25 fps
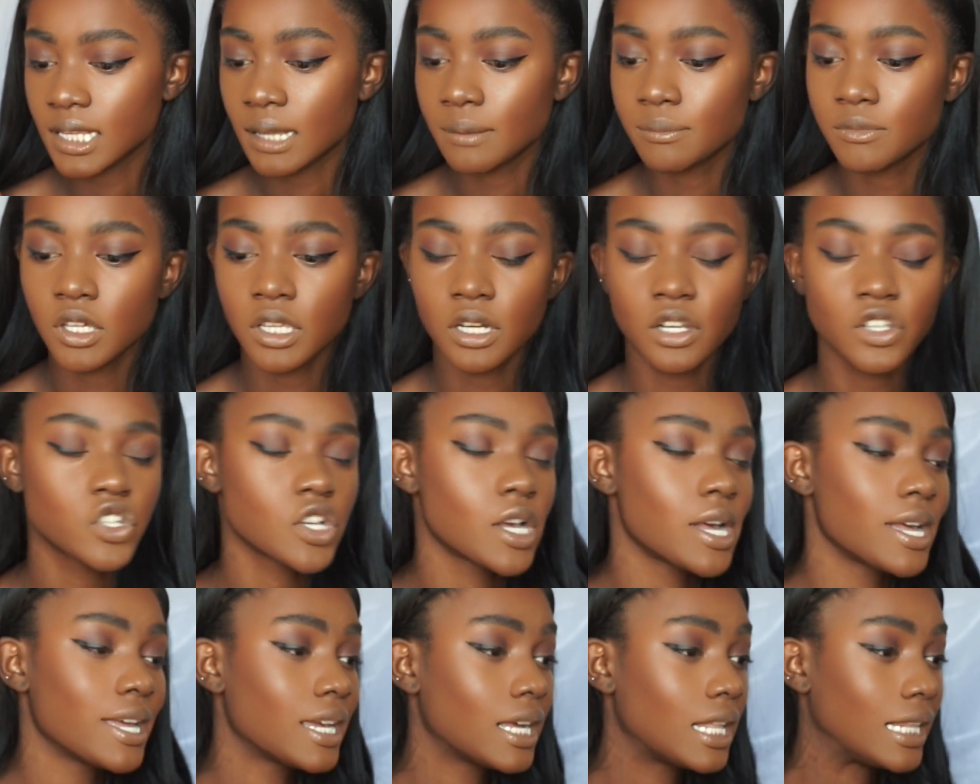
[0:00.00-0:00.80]
I'm gonna
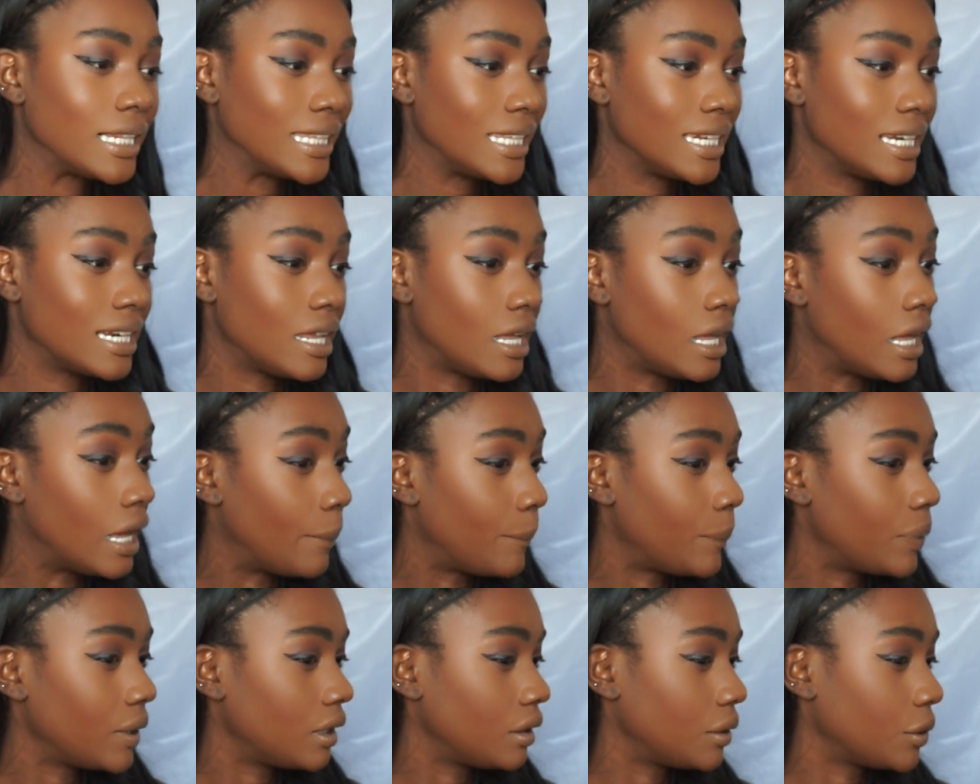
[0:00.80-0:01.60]
try and clean it
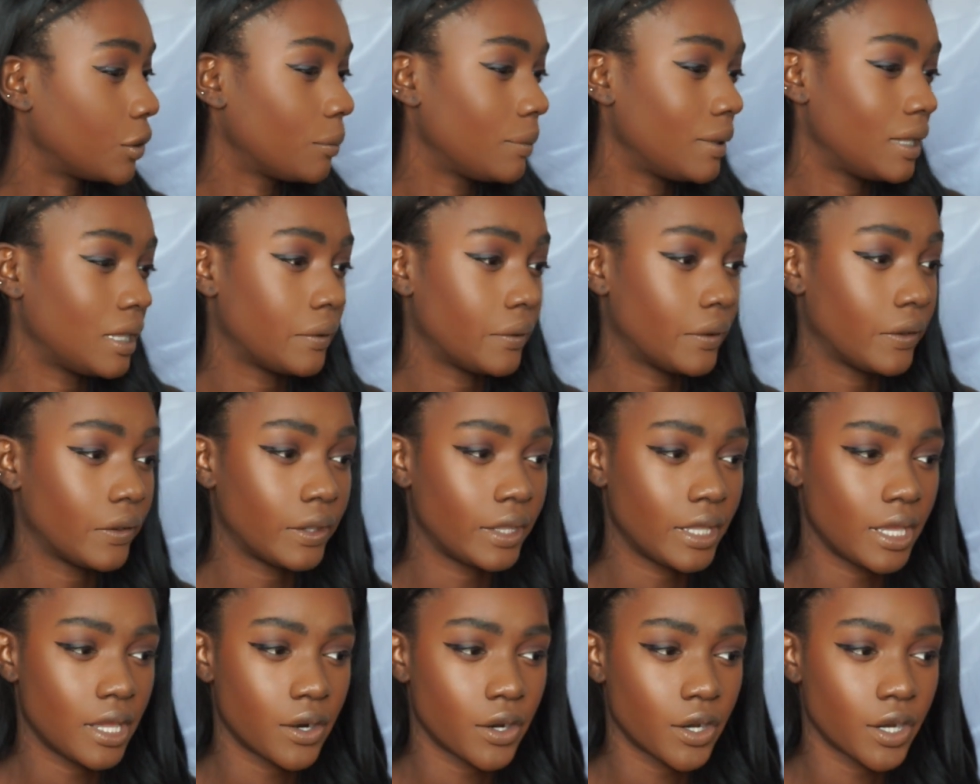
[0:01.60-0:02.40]
up a little bit
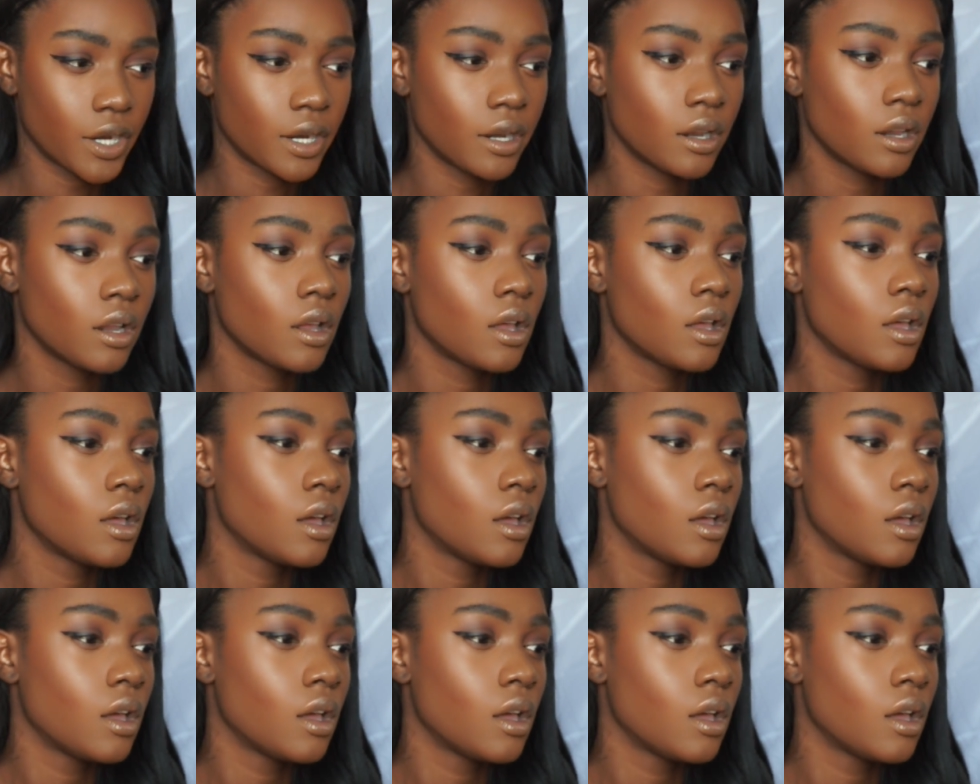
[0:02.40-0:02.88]
later.